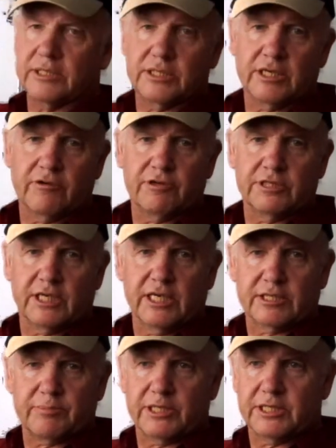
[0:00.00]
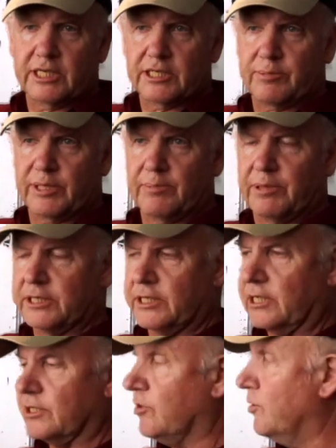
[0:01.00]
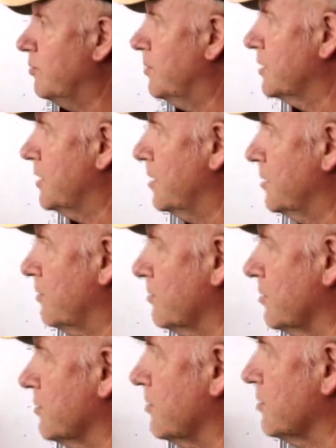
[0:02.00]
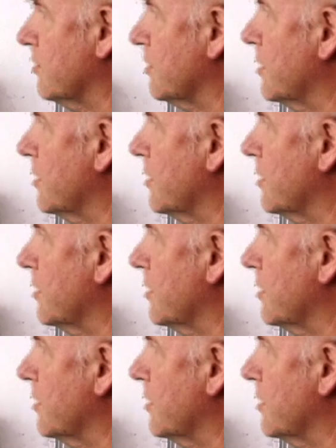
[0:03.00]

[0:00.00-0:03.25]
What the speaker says: series x plus x squared plus x cubed, dot, dot, dot,